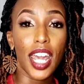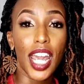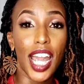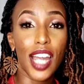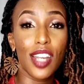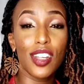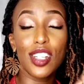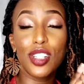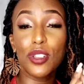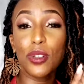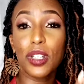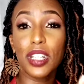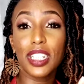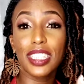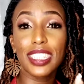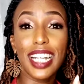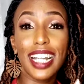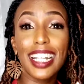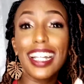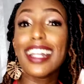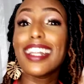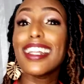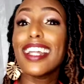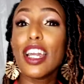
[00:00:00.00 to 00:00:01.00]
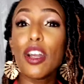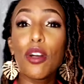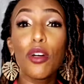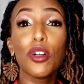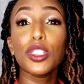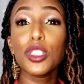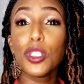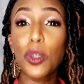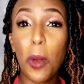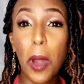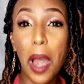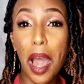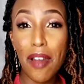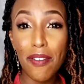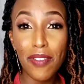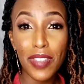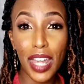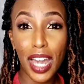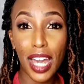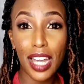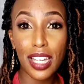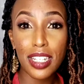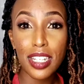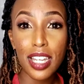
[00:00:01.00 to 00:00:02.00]
And you need to understand that they also have
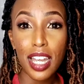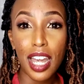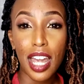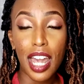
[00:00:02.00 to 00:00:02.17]
that.